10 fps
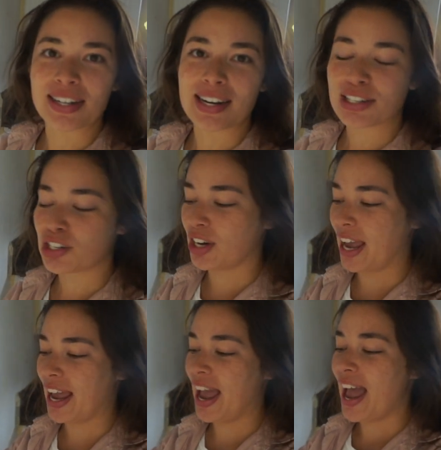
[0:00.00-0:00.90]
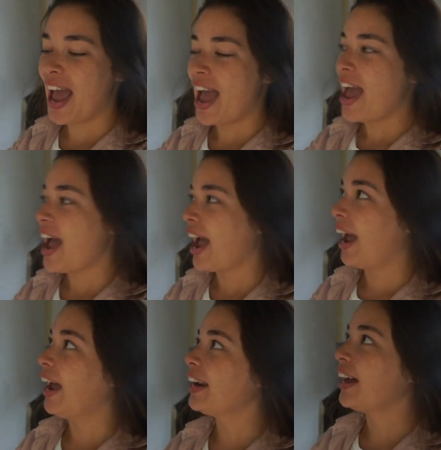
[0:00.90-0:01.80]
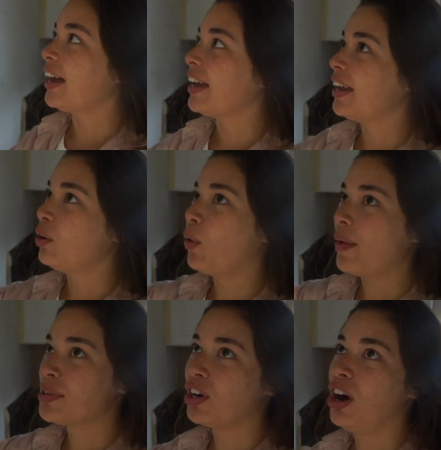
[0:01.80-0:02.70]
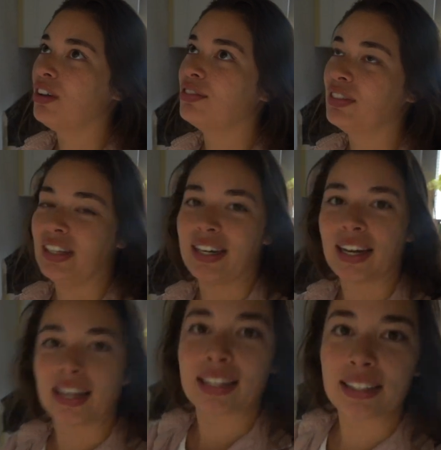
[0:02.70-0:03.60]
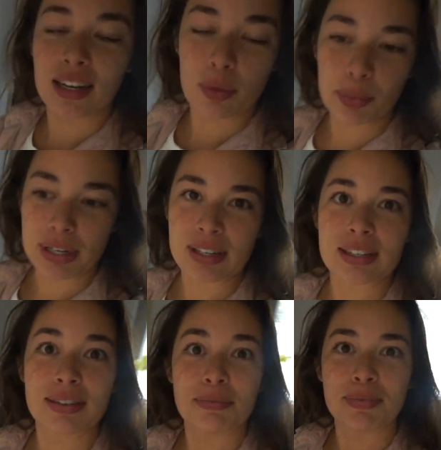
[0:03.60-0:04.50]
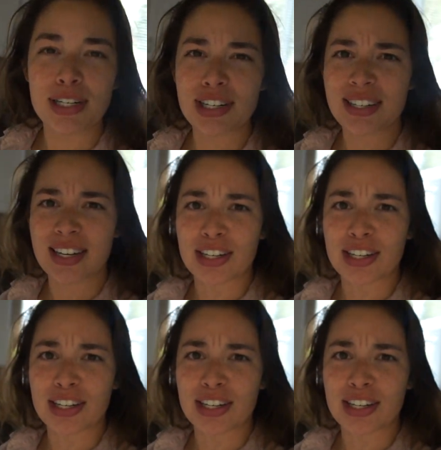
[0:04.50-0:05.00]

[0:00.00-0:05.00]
Yesterday, and I wiped it off and I cleaned up as much as I